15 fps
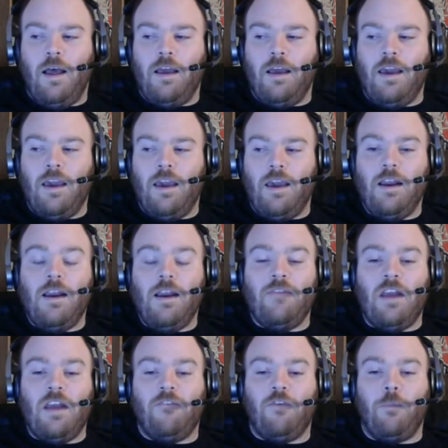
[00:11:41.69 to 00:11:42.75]
he didn't
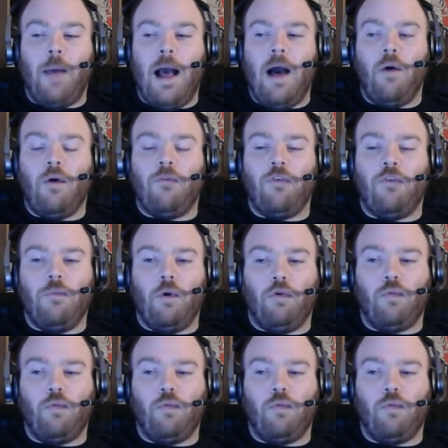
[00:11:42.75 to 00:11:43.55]
even hit for power for the